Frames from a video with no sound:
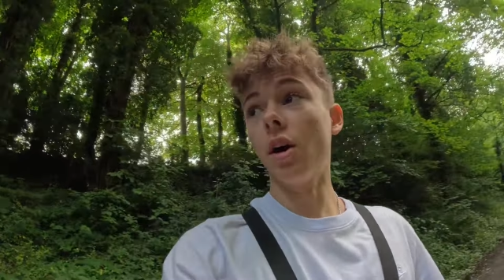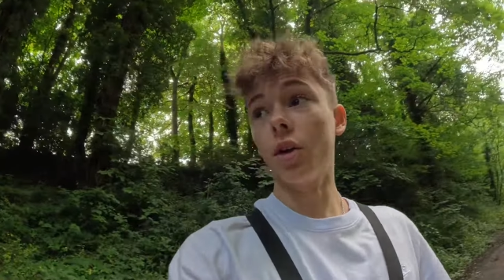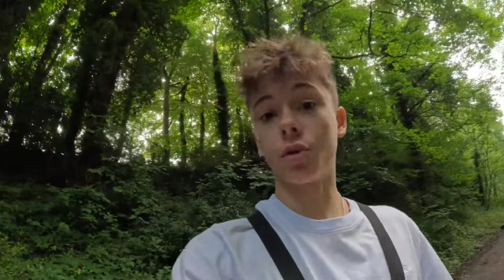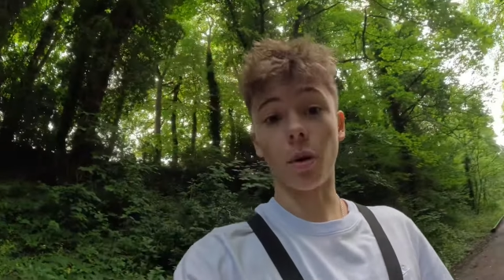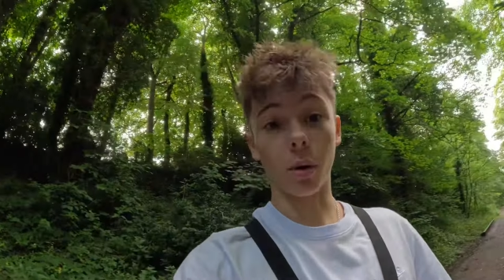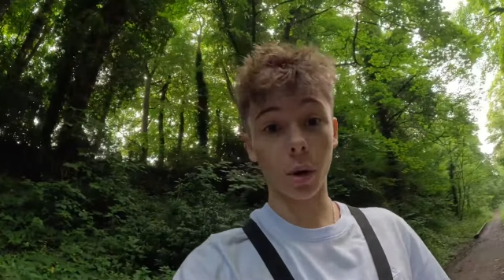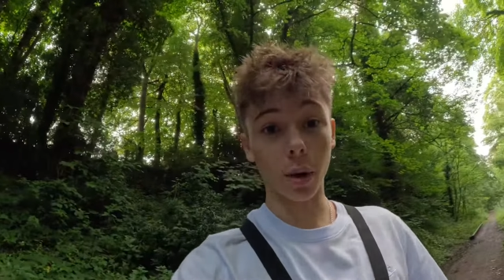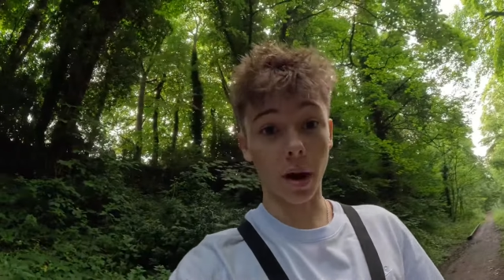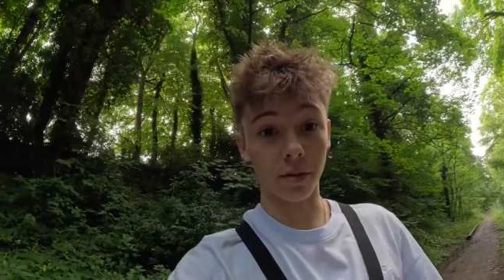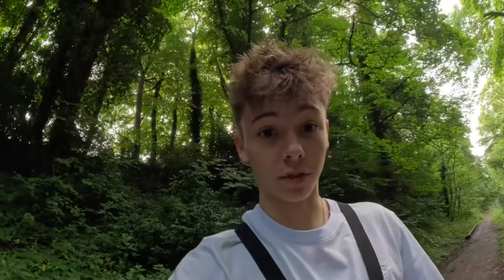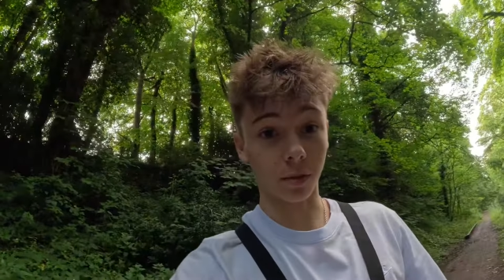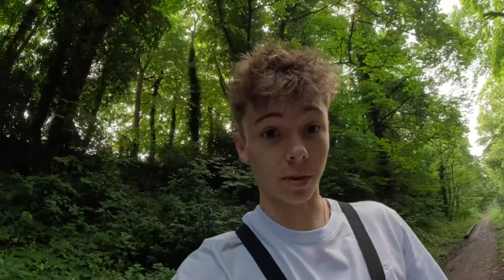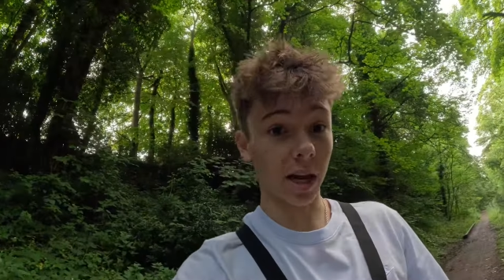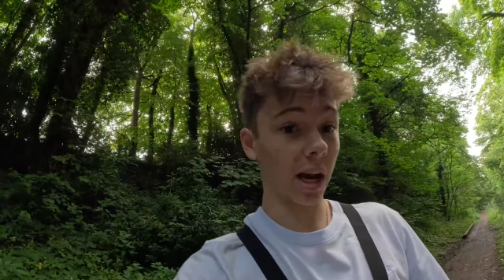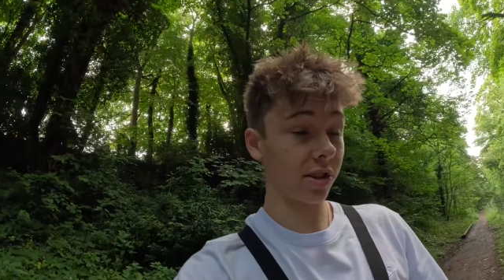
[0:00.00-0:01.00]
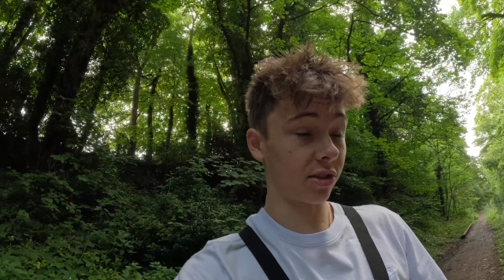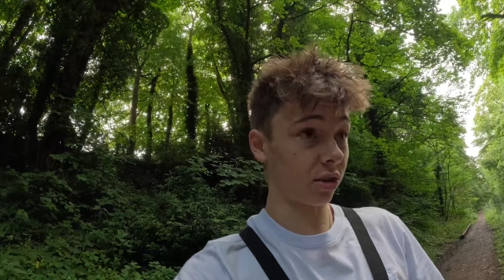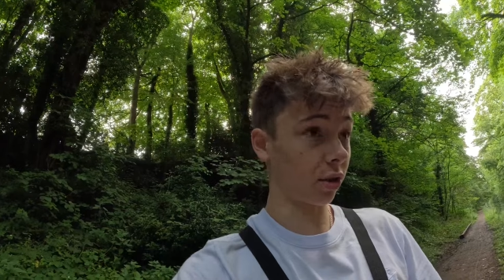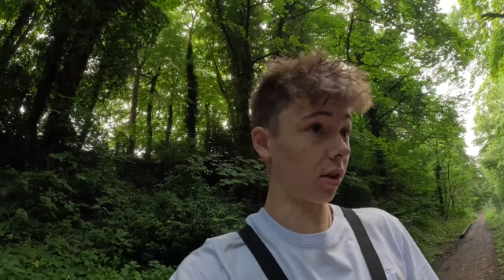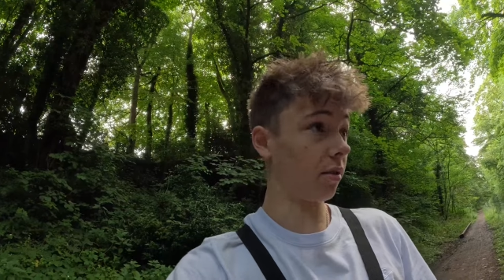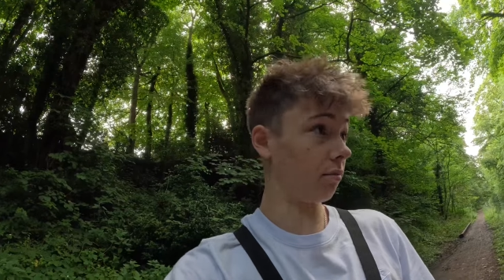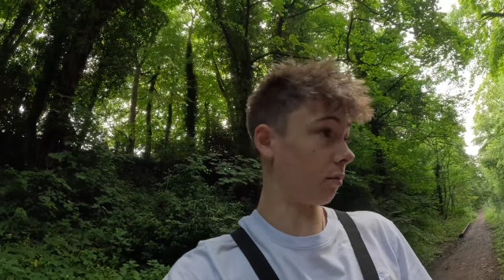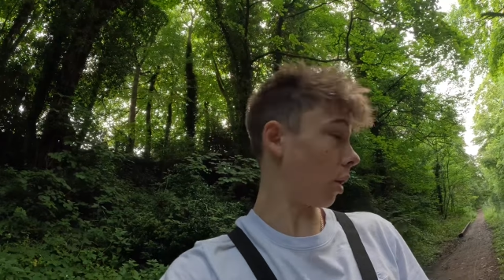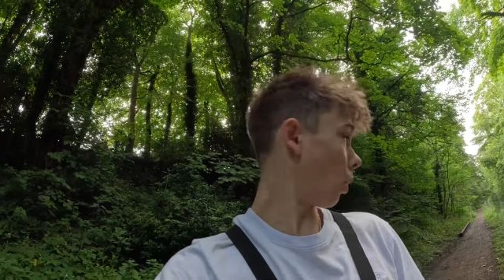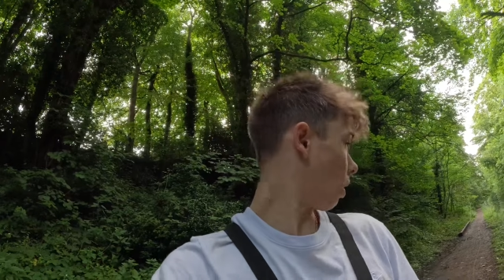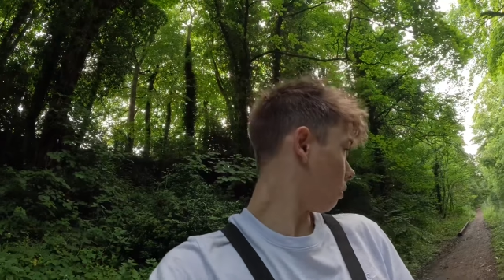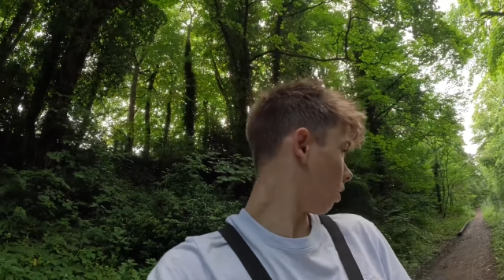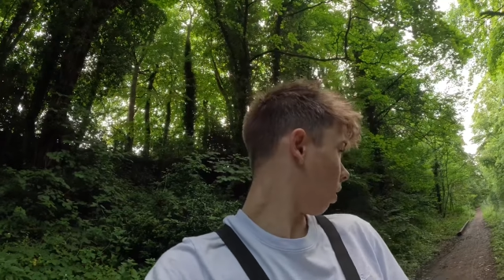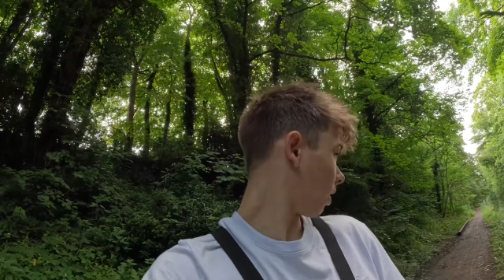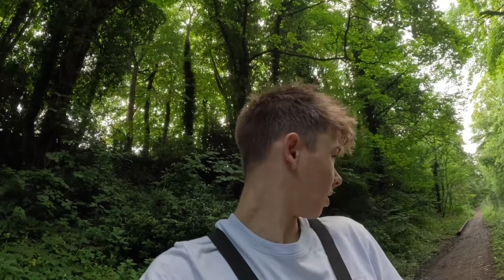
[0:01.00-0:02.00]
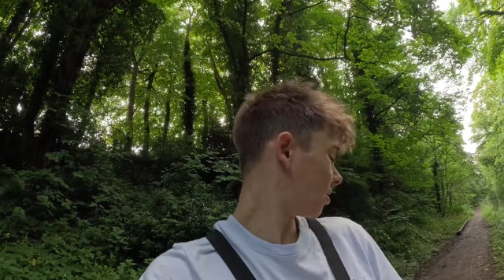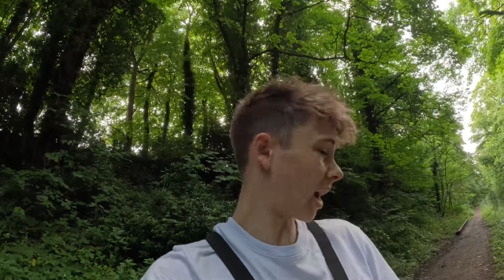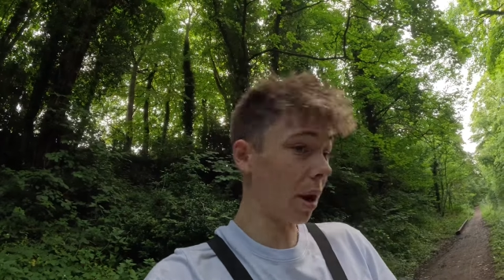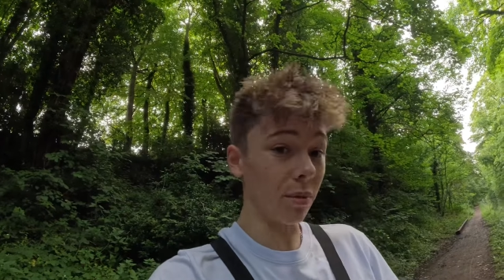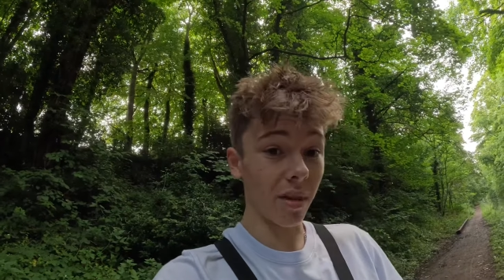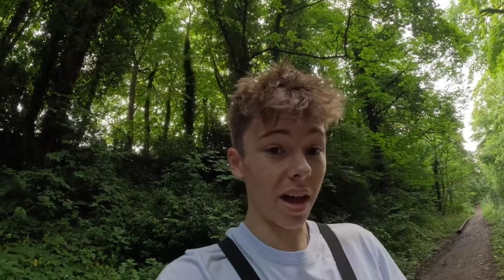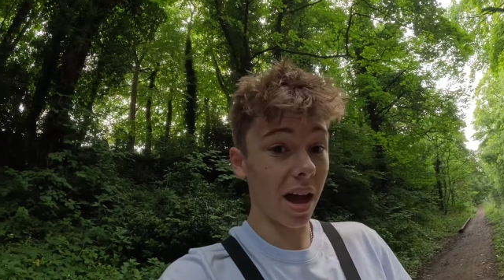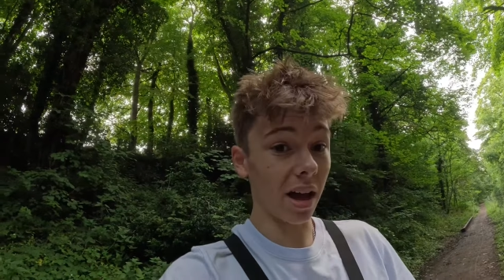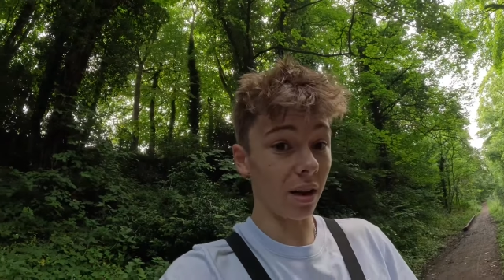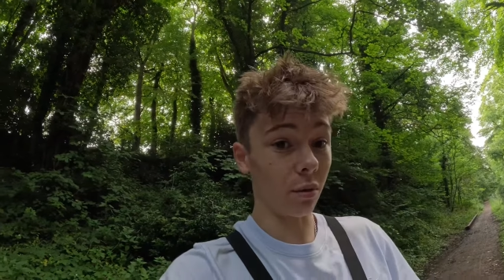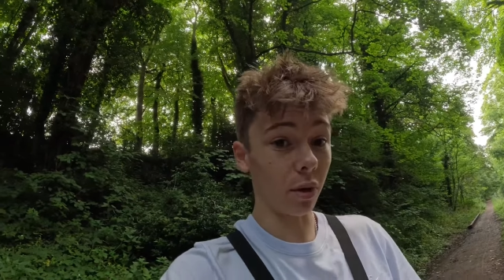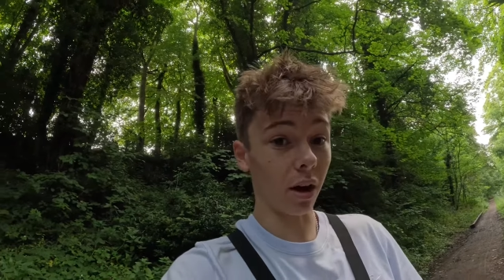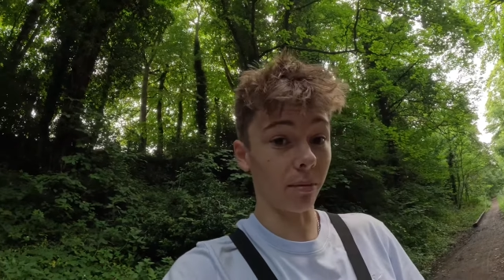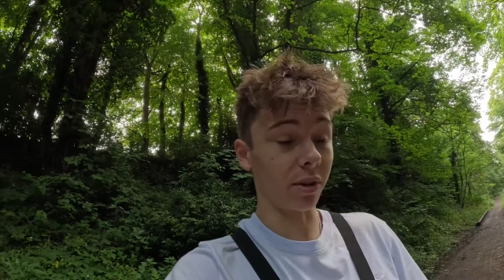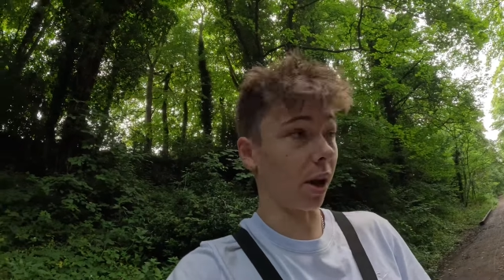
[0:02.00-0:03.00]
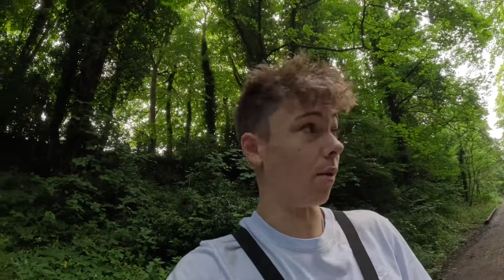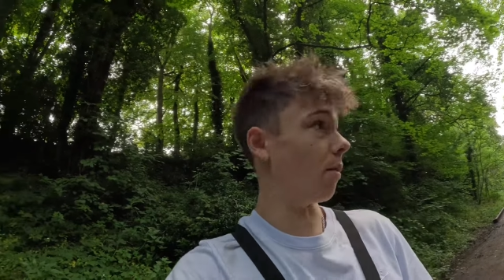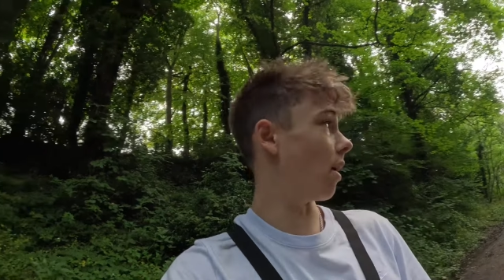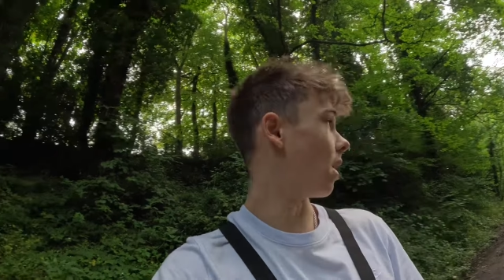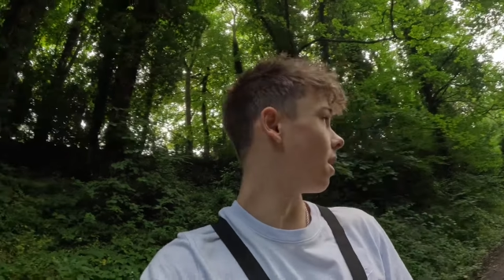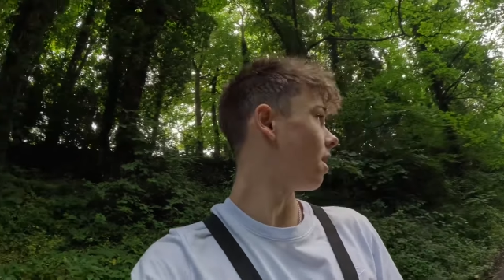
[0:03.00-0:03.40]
So I'm going to have some cast like down there when I'm down there.